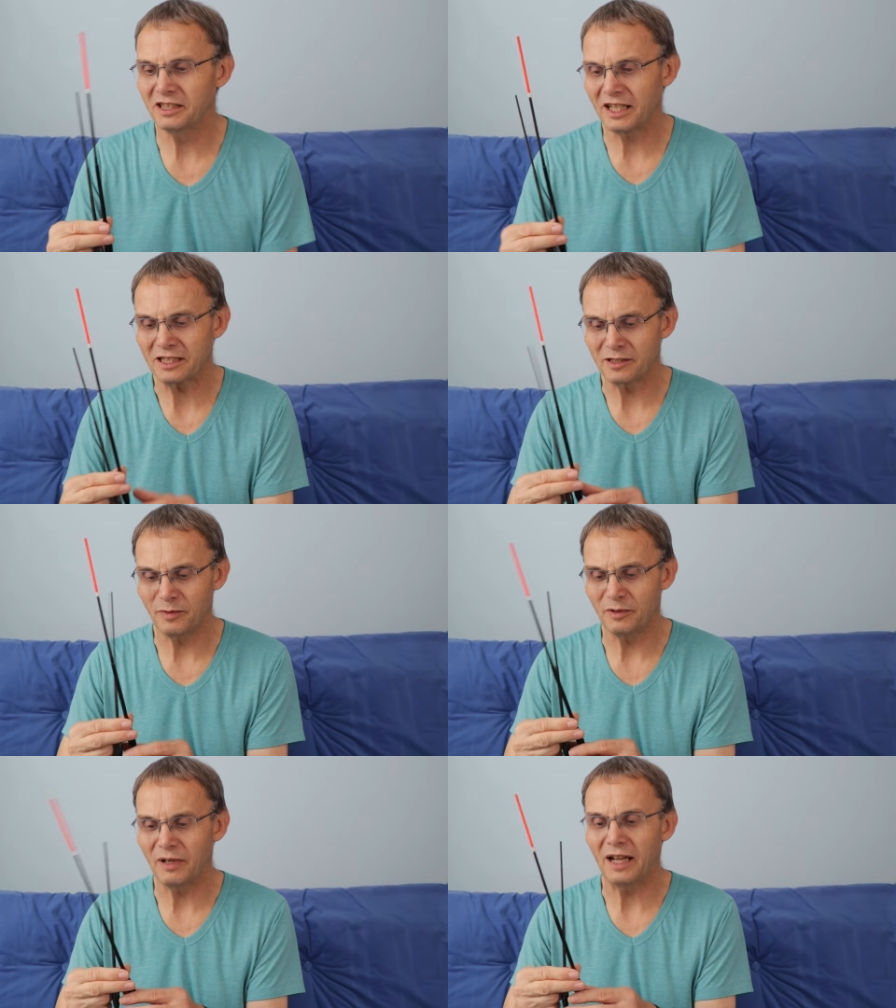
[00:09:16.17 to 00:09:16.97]

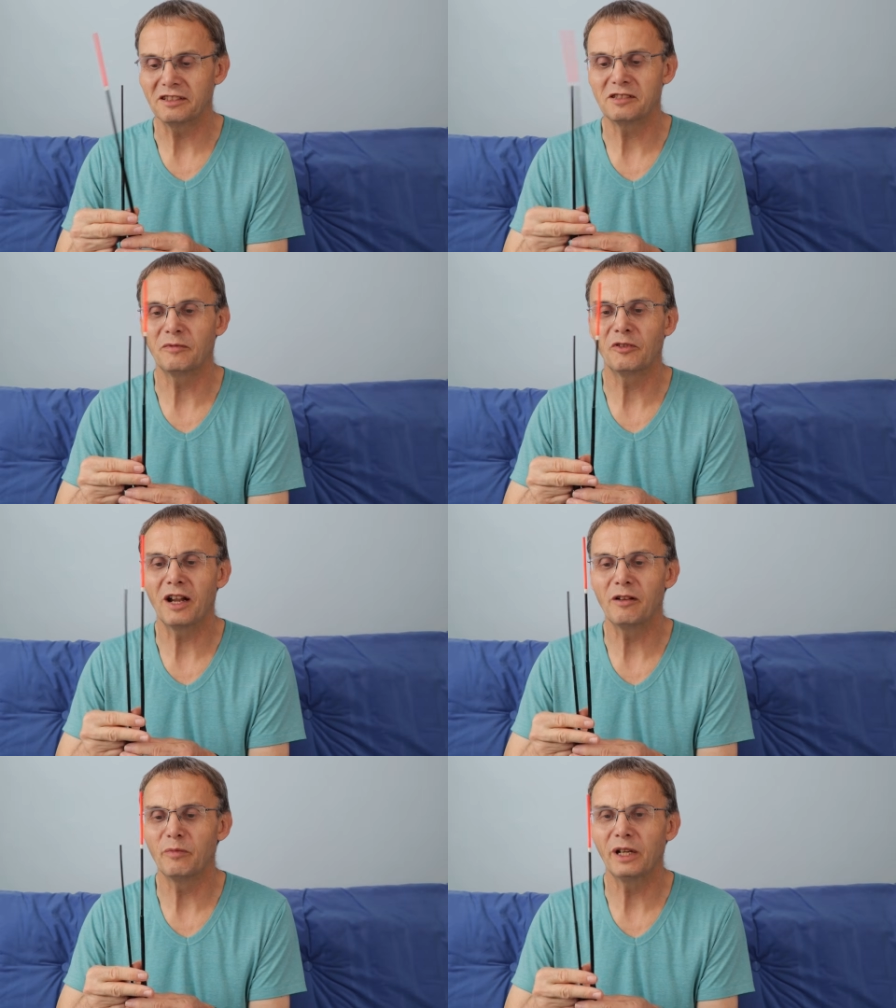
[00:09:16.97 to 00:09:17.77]
catapult out some
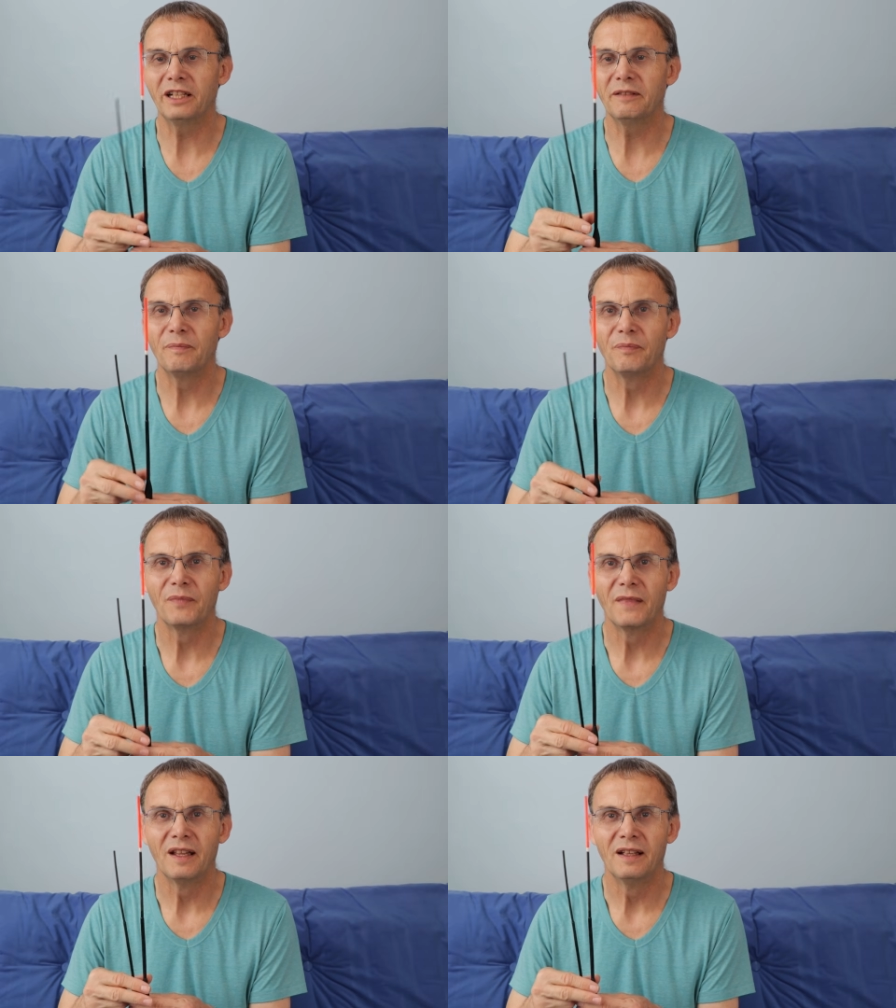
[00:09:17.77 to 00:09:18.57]
ground bait.
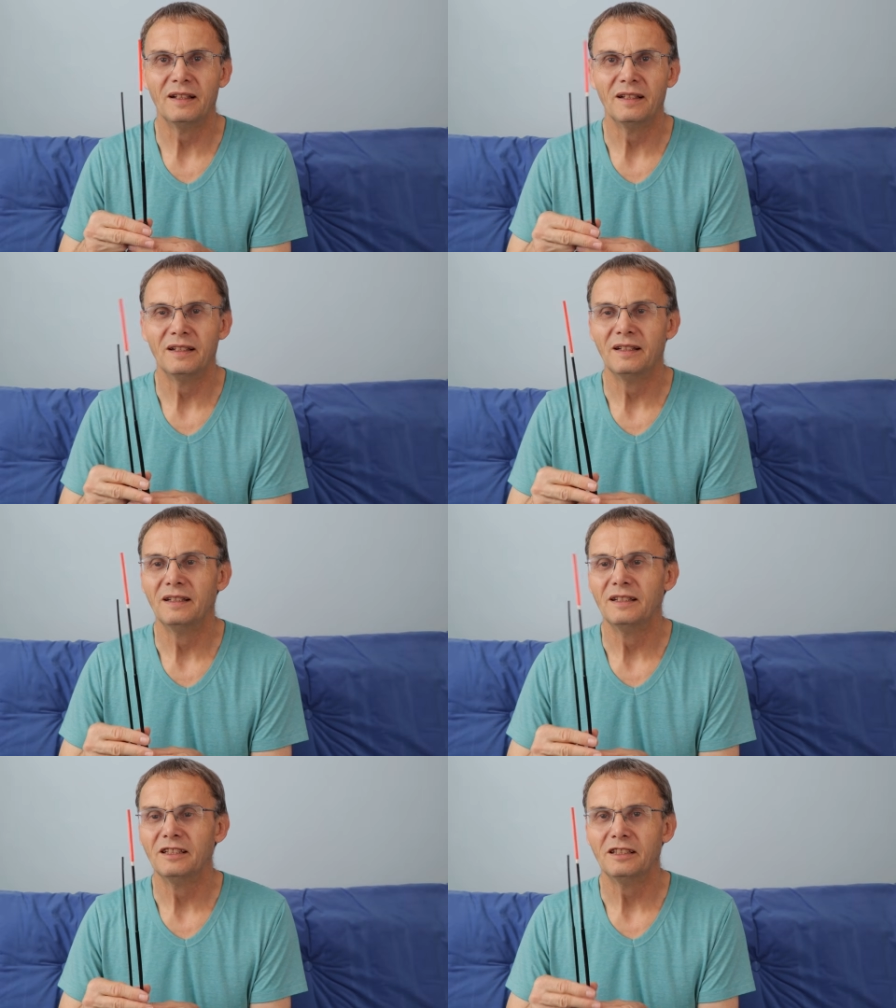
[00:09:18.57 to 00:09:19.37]

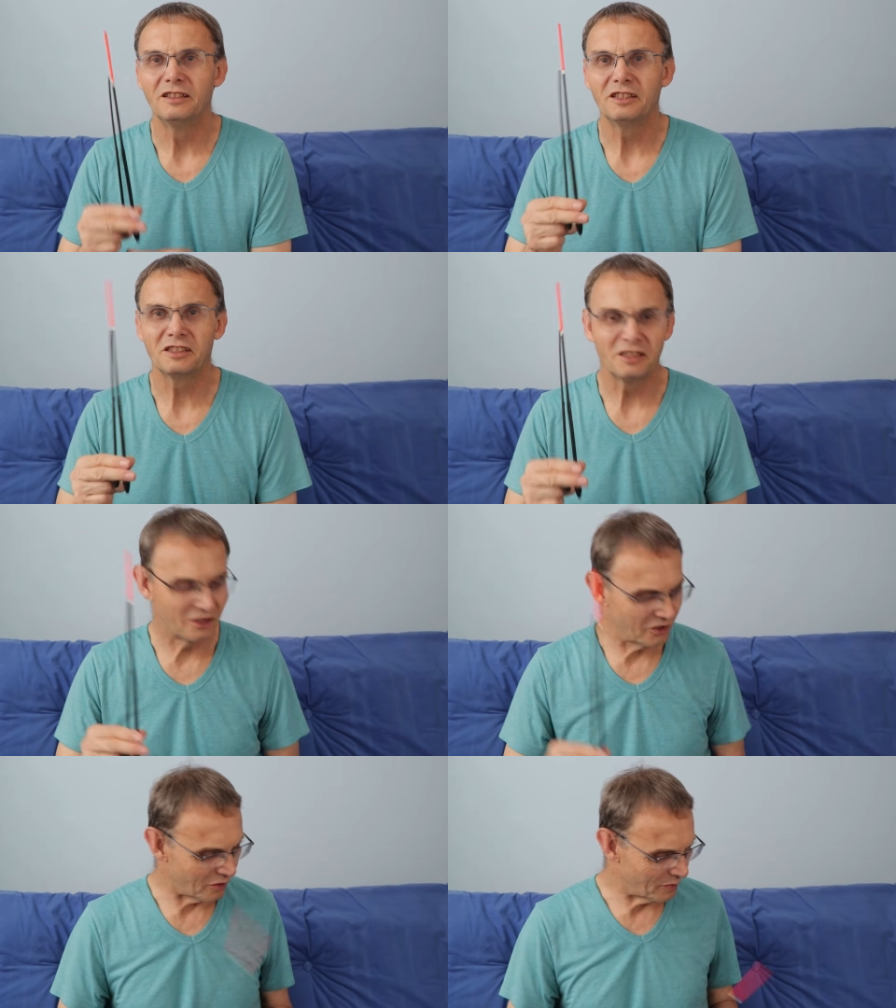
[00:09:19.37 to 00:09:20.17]
Just the
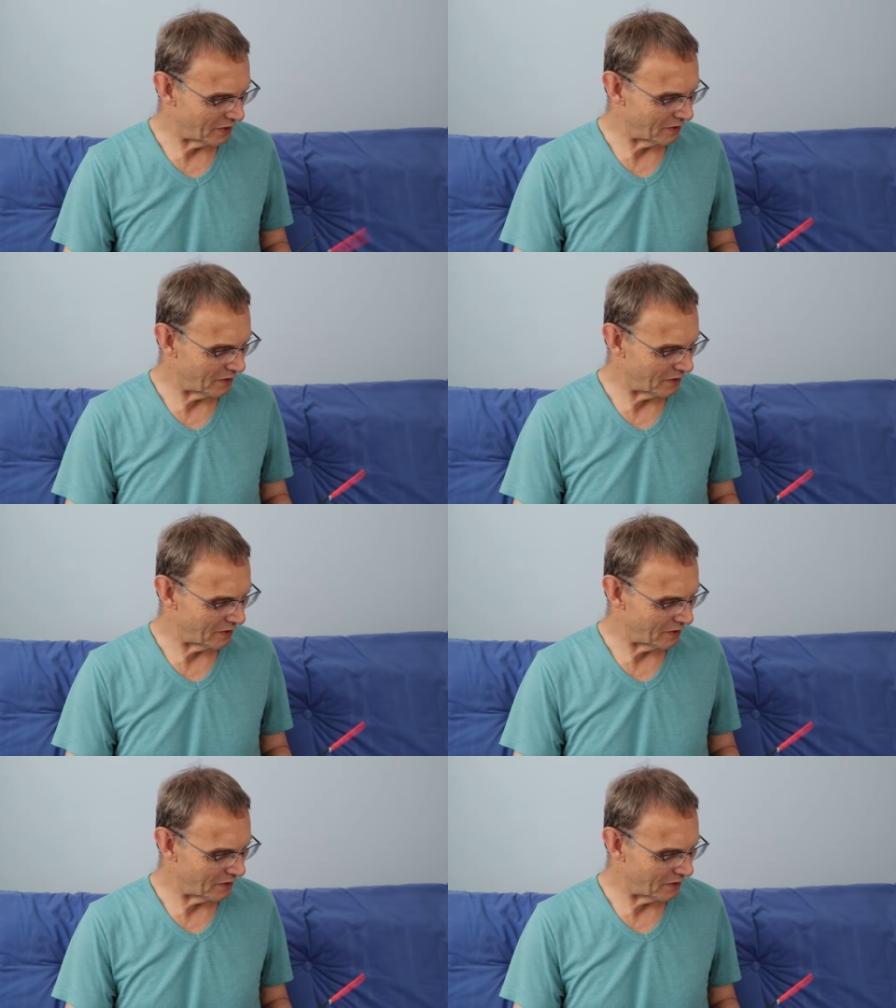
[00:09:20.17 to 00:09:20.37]
job.